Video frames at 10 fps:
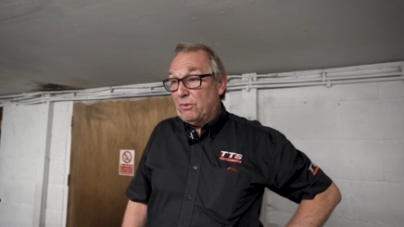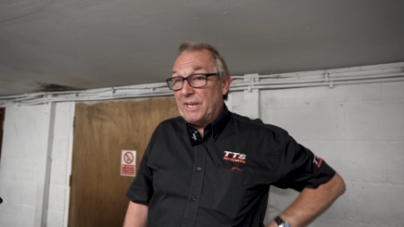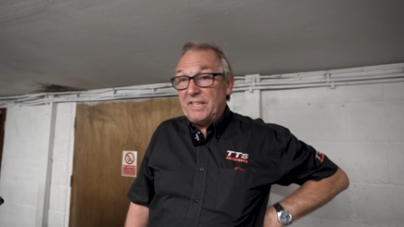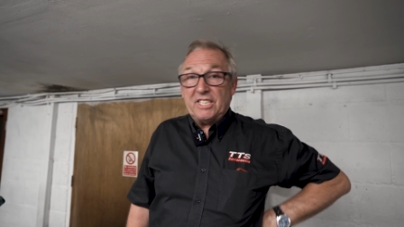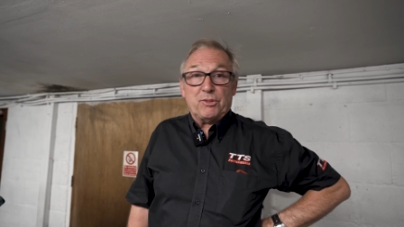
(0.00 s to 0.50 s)

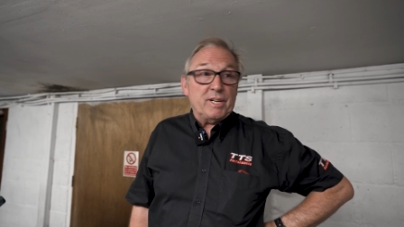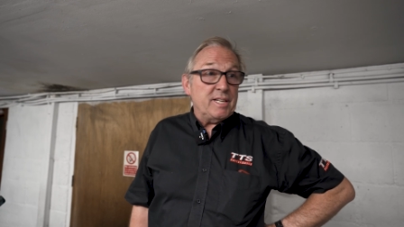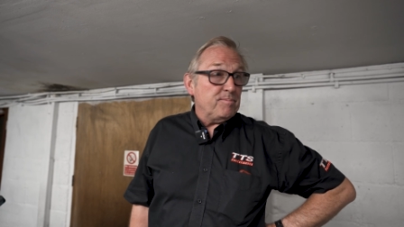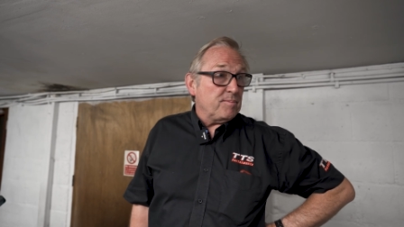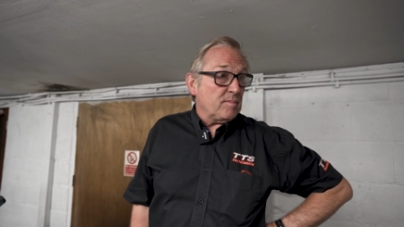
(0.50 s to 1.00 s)
week this week.
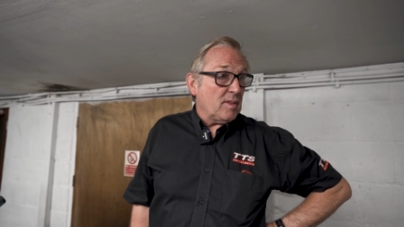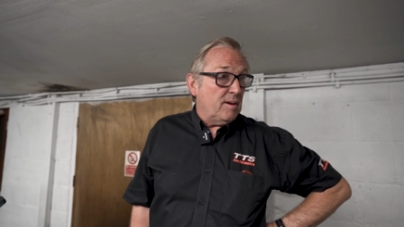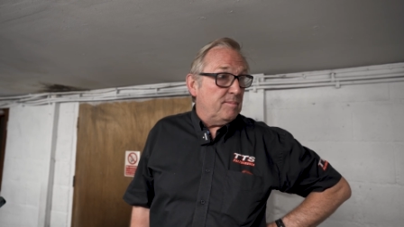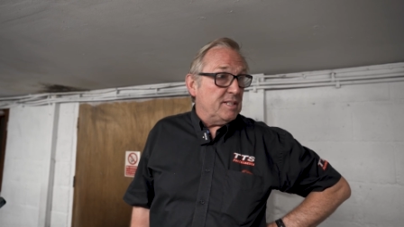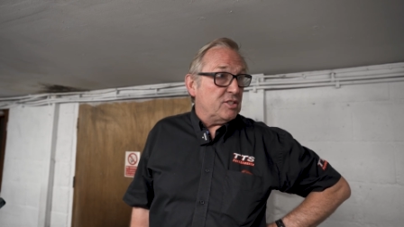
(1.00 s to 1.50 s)

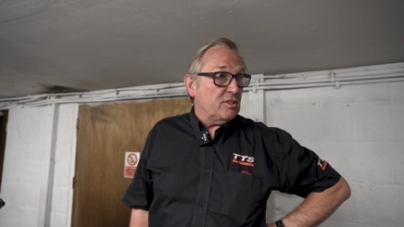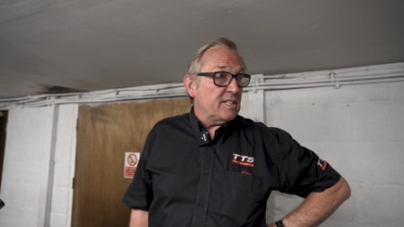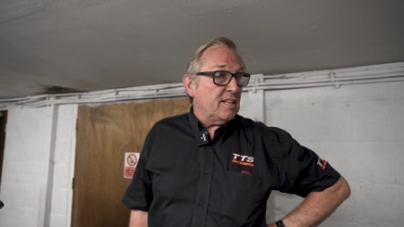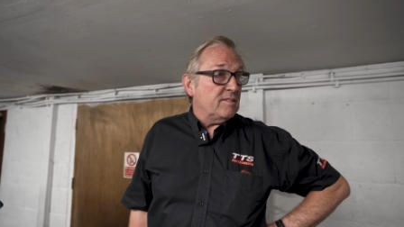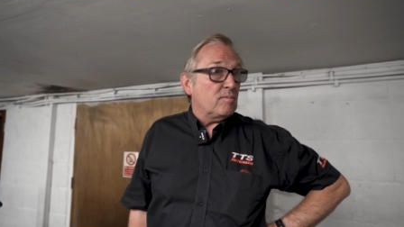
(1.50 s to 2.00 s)
I've been trying to
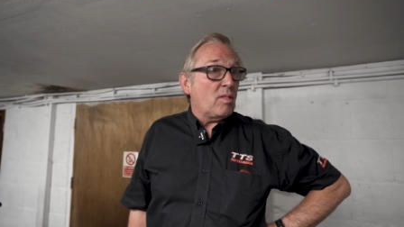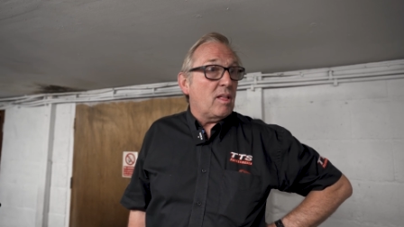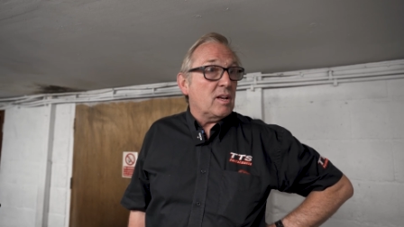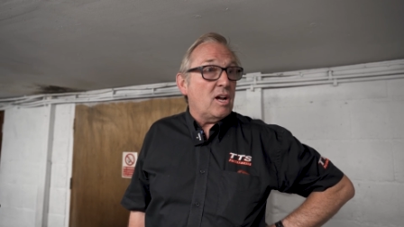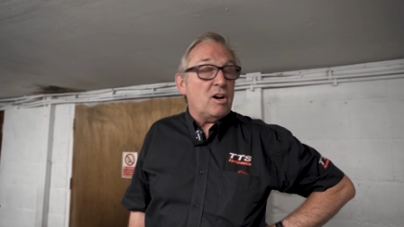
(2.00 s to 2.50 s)

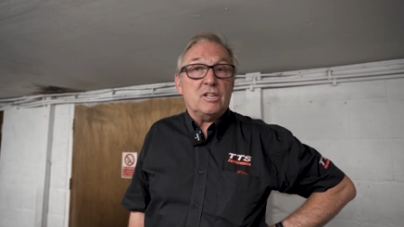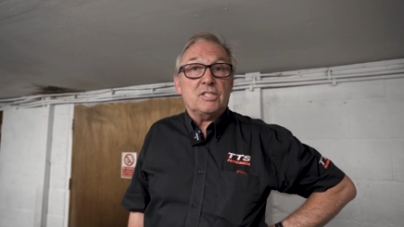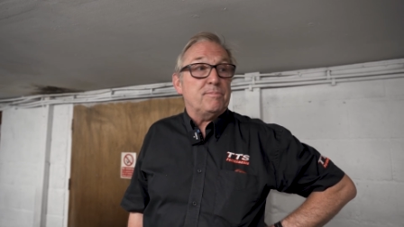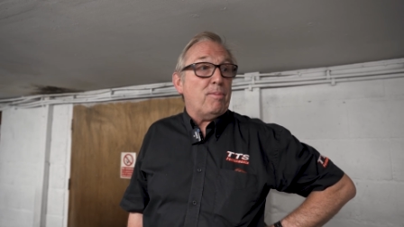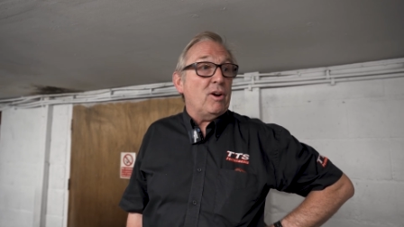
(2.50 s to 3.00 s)
get
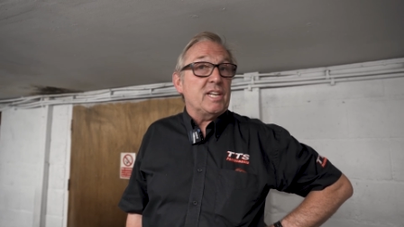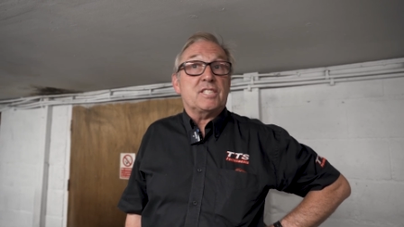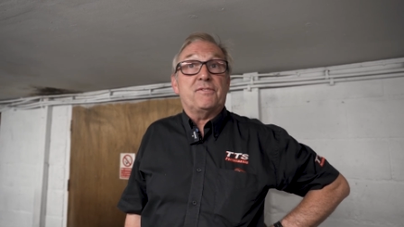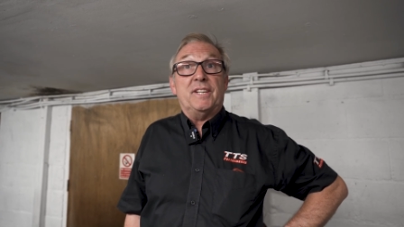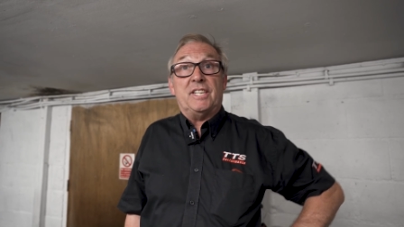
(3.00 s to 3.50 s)
cars,
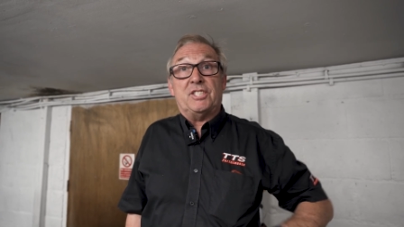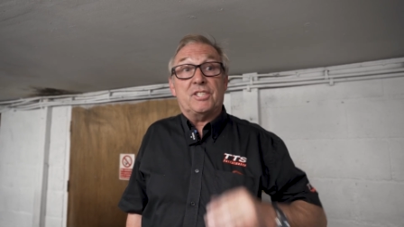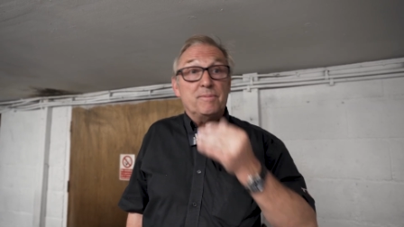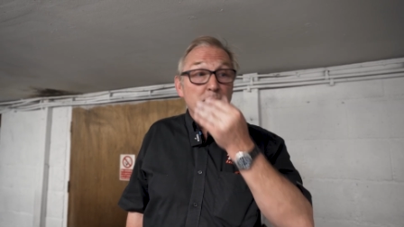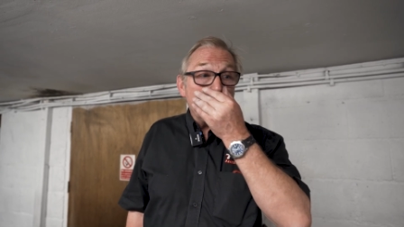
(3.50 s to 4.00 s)
bikes finished.